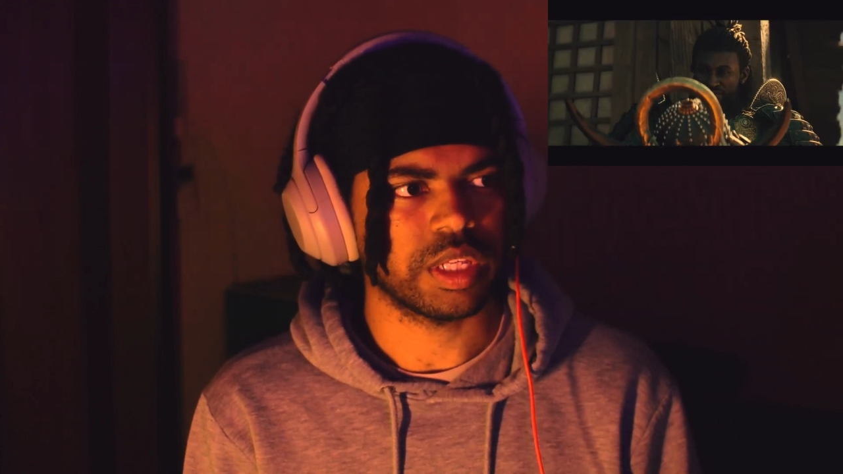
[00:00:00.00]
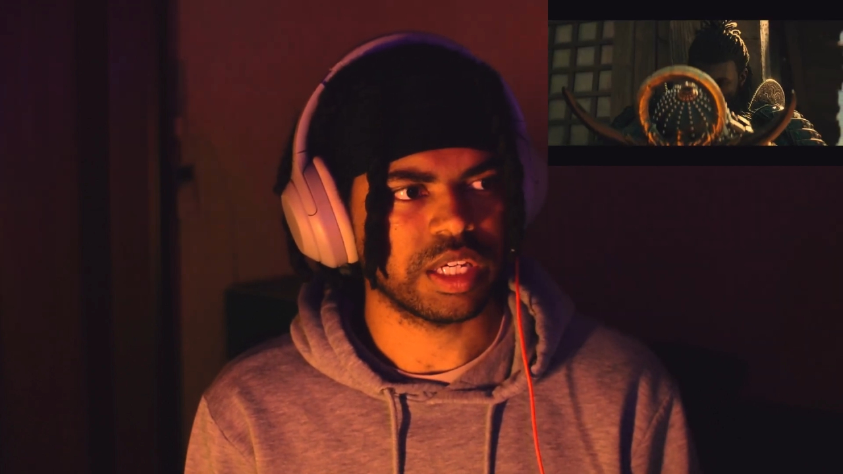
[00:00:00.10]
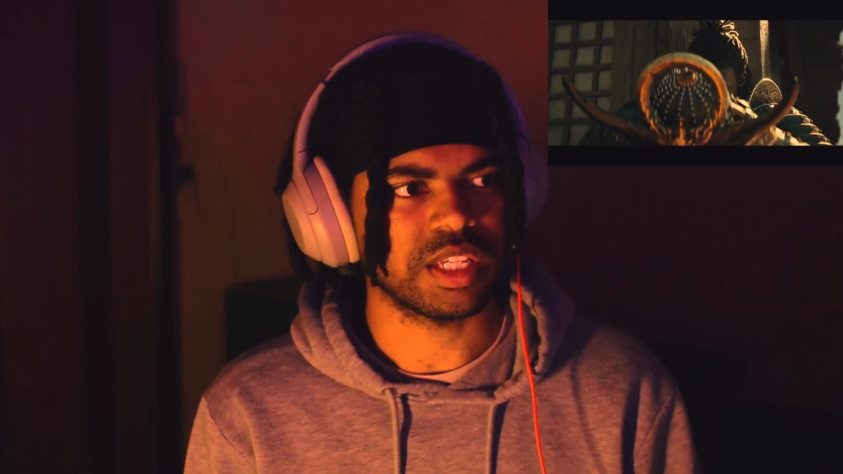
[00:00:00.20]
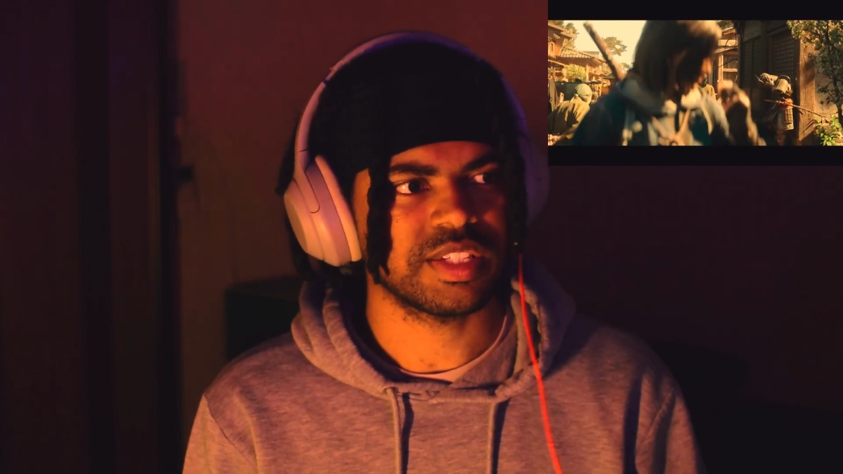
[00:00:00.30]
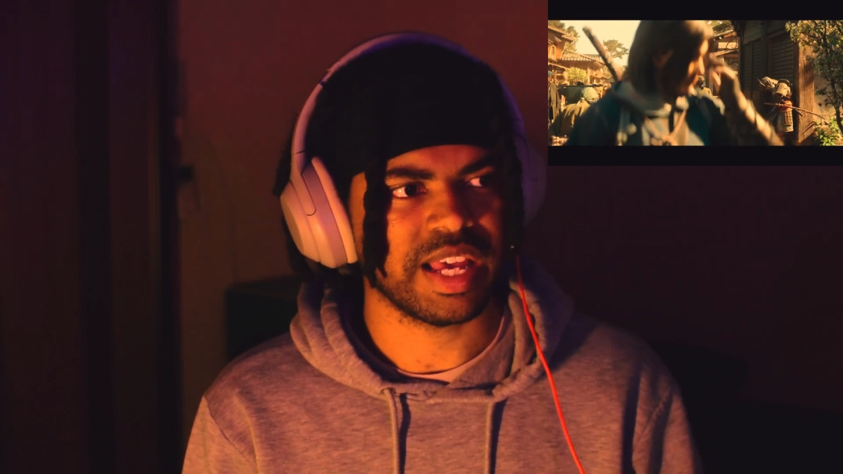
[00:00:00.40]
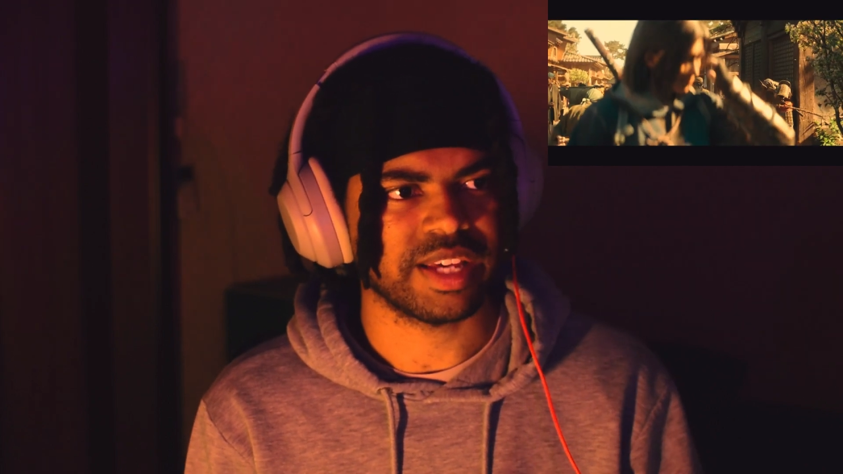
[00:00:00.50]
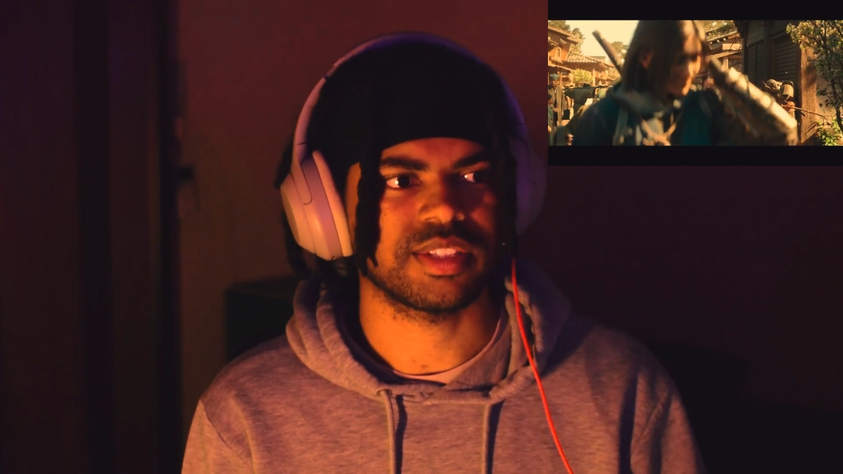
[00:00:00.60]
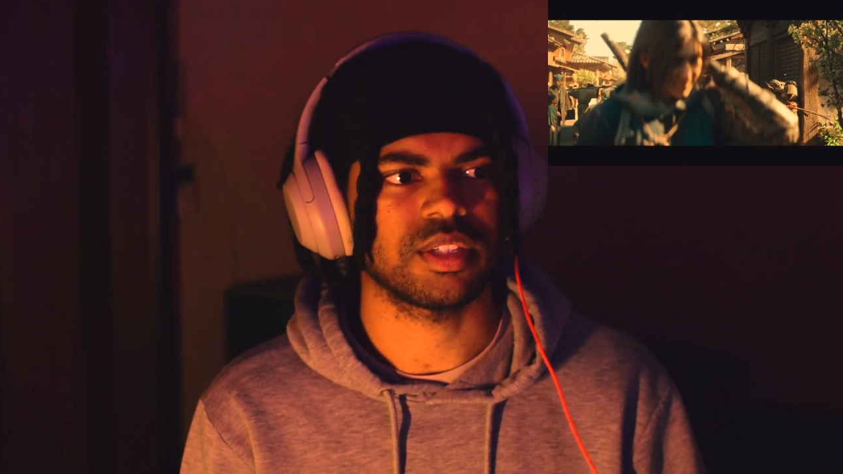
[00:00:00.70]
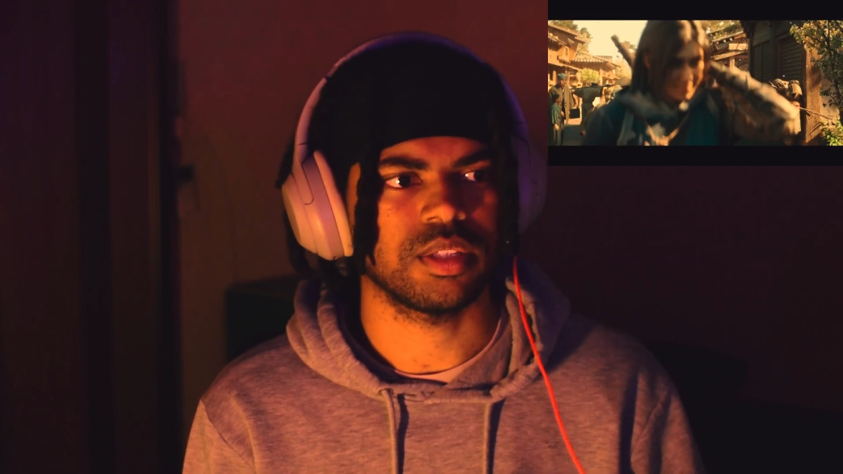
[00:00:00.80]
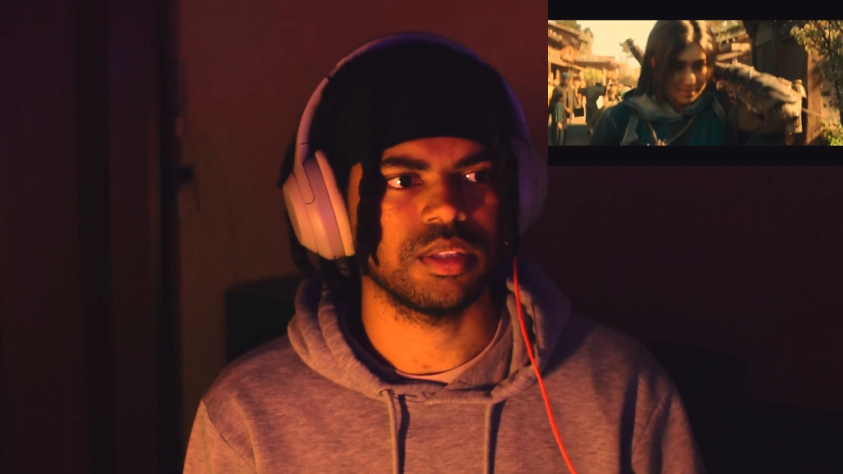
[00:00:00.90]
like
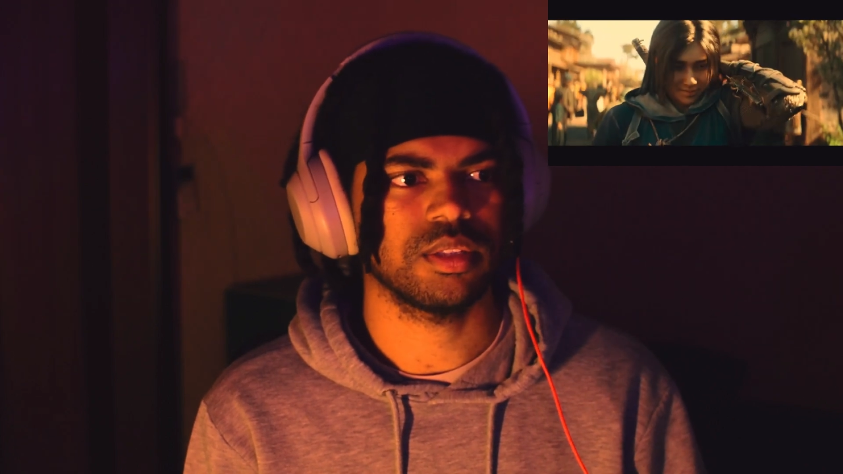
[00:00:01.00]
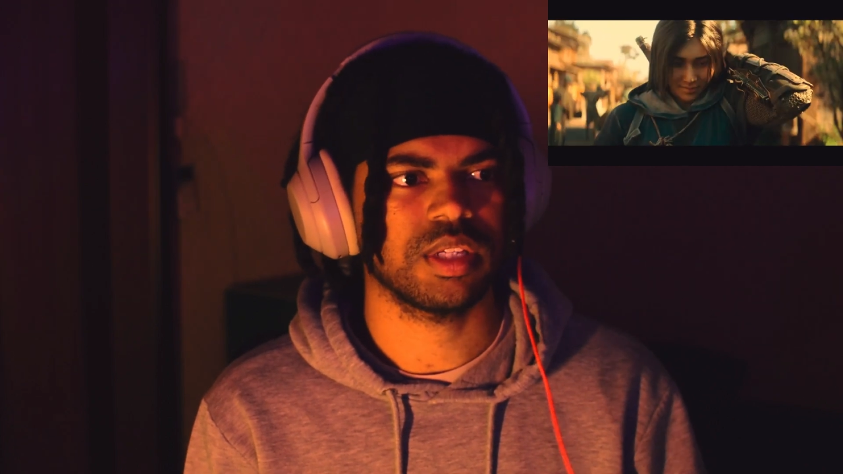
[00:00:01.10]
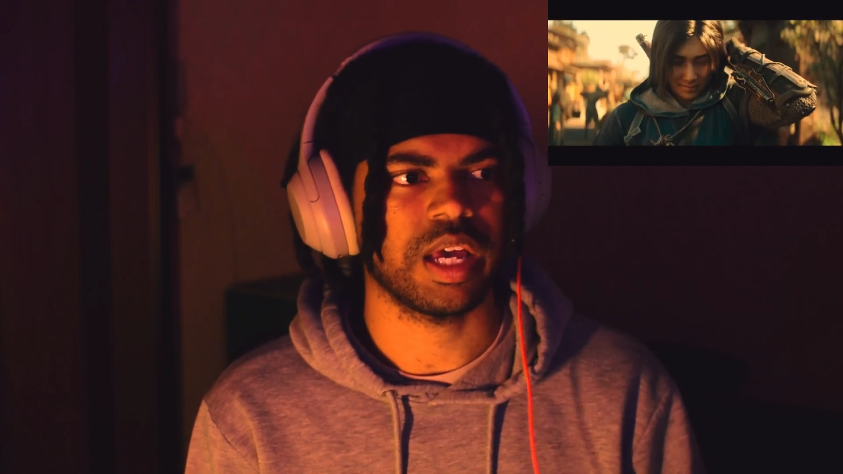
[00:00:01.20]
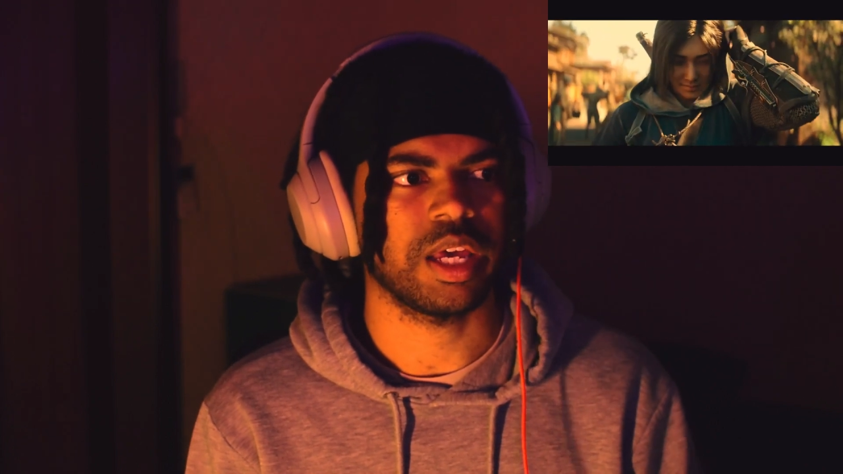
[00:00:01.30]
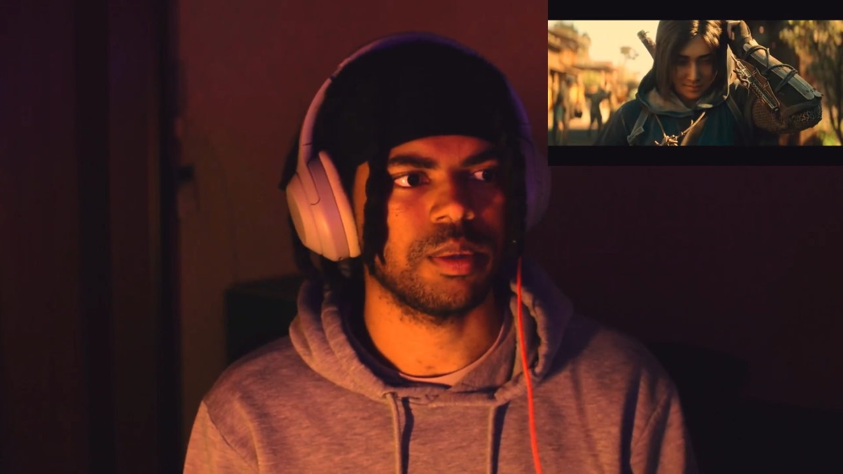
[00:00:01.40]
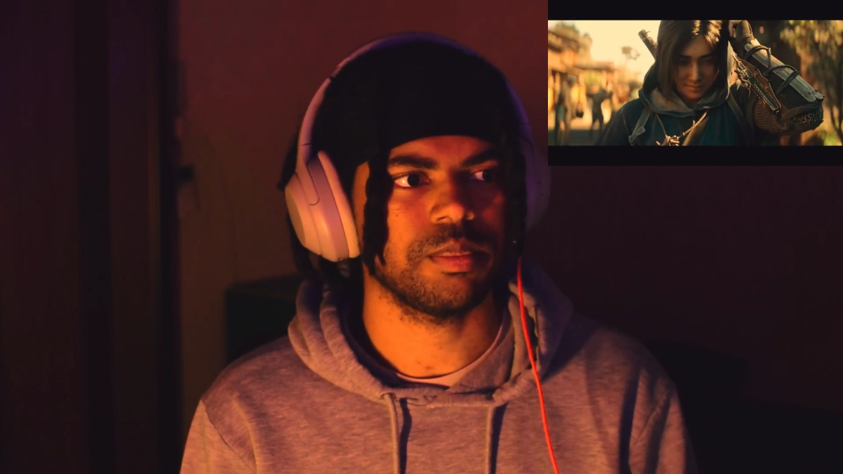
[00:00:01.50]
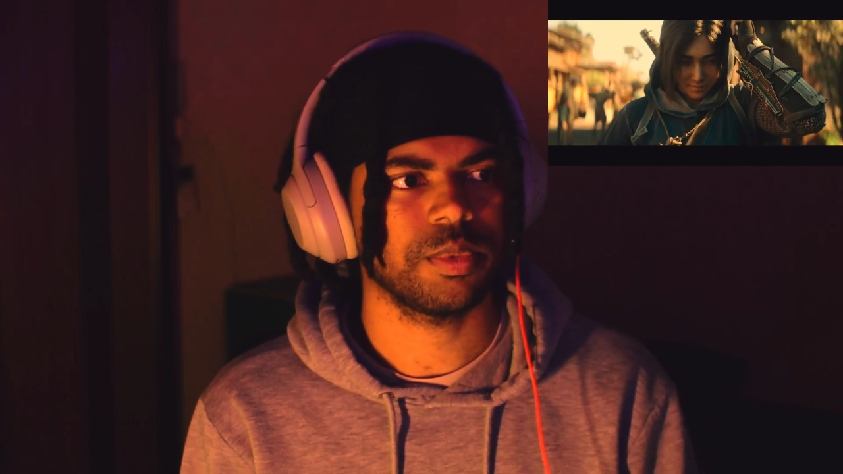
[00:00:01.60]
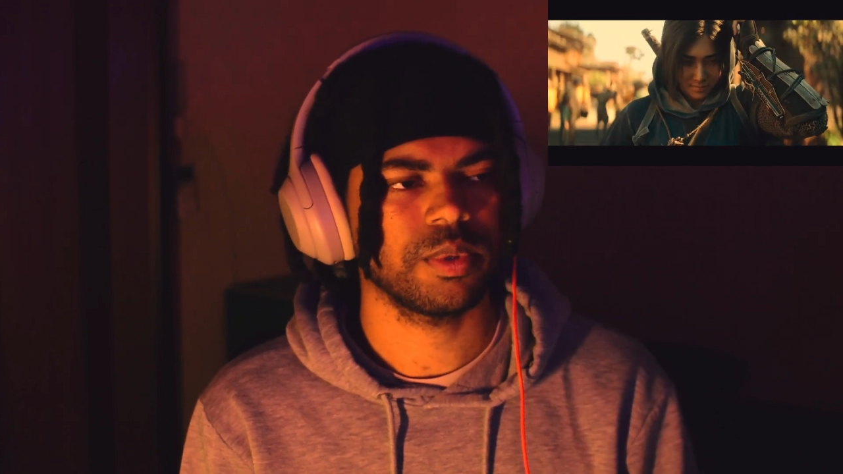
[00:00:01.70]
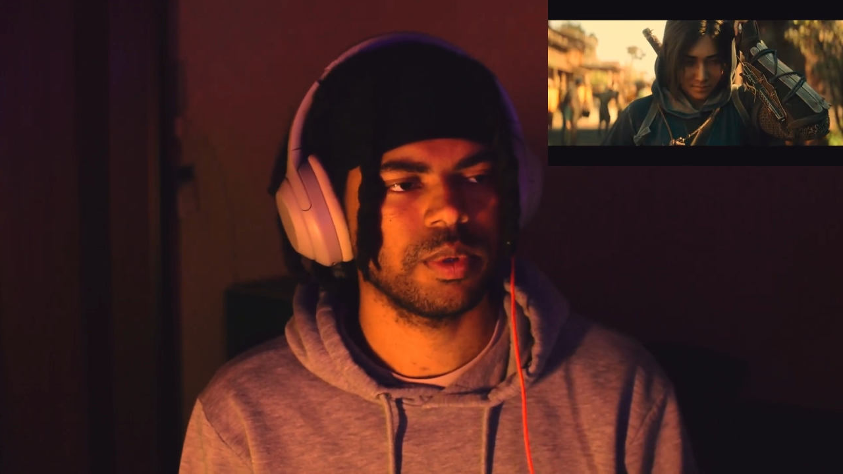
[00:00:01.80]
assassin type